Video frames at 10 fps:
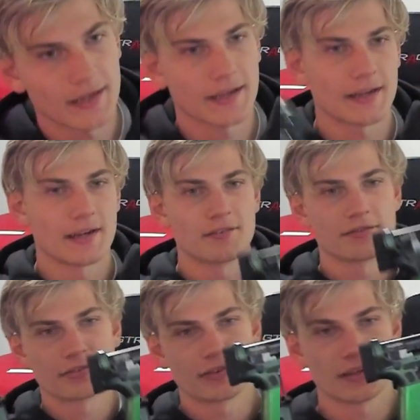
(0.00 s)
have
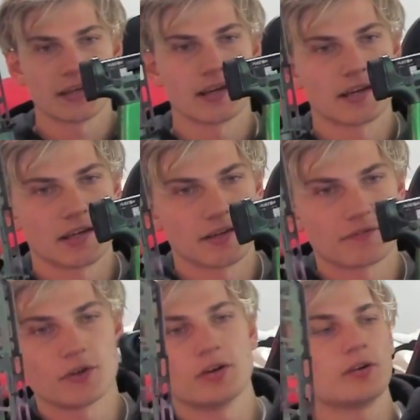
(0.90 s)
a
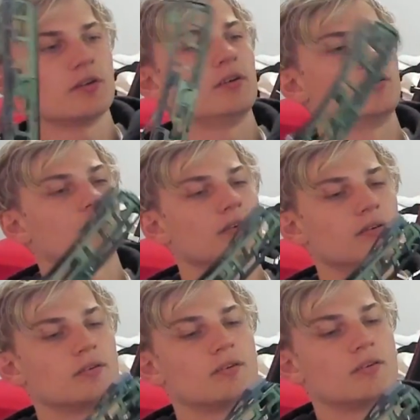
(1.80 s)
full
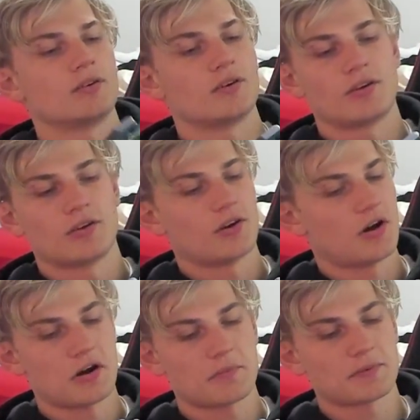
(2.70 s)

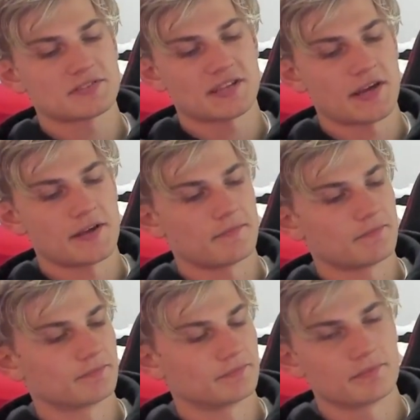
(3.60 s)
100%
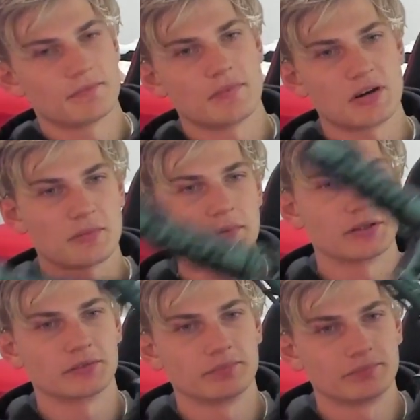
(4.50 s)
Monk
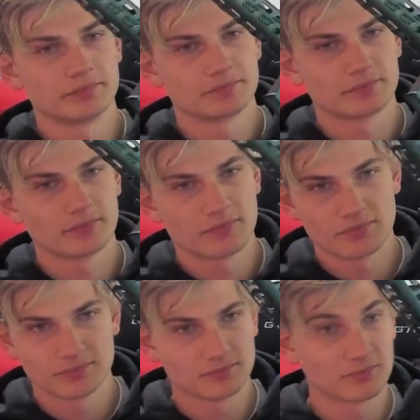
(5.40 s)
build
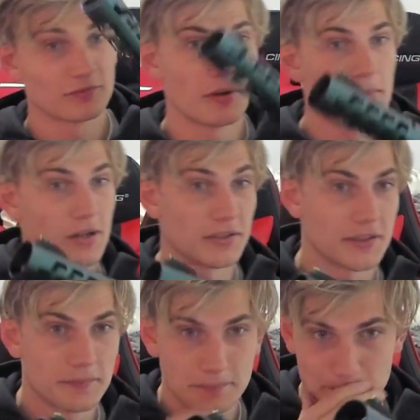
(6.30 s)
from Monk.
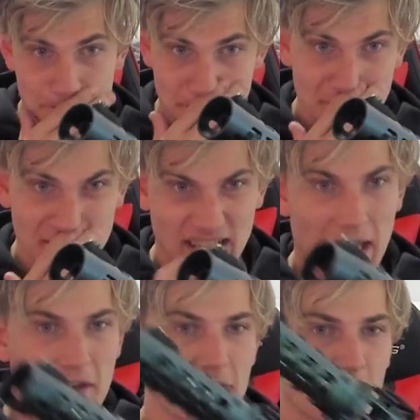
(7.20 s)

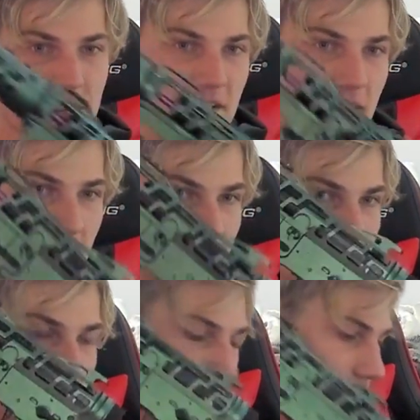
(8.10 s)
Everything on
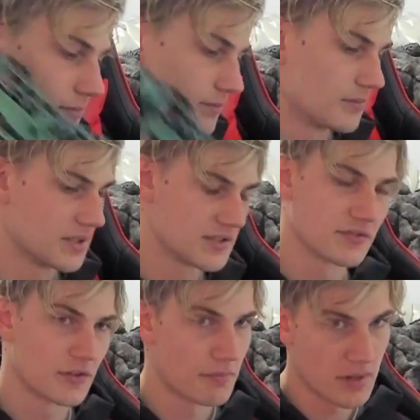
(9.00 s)
this gun is
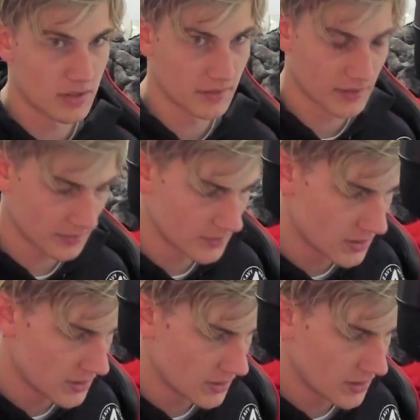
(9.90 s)
from Monk,
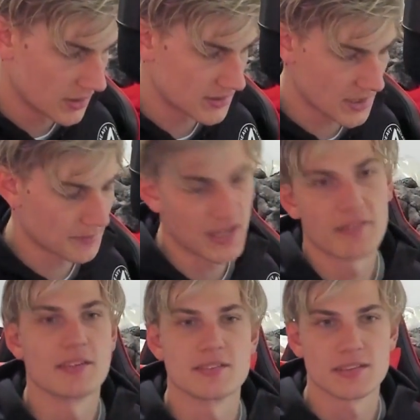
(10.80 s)
except
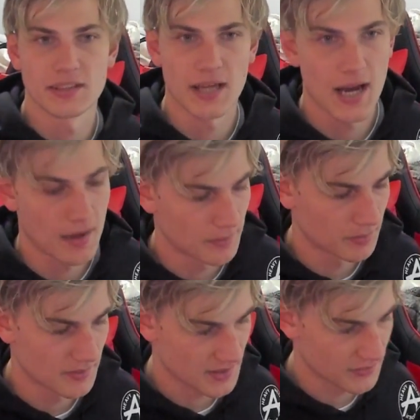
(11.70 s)
obviously like a hop up
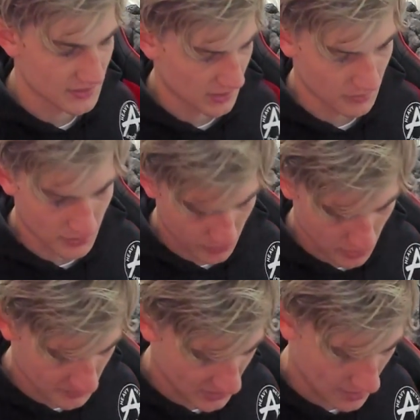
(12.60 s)
and stuff. It's got a retro
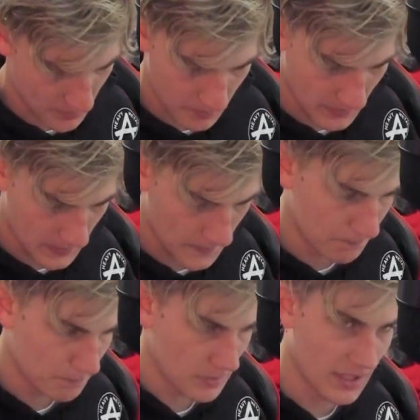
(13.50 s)
arms hop up in it,
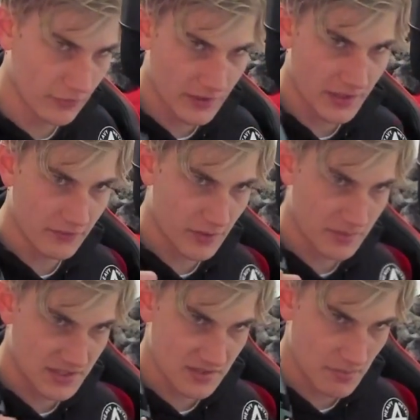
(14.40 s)
but everything from
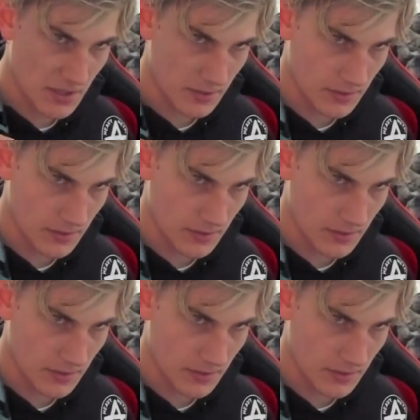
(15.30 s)
this is Monk.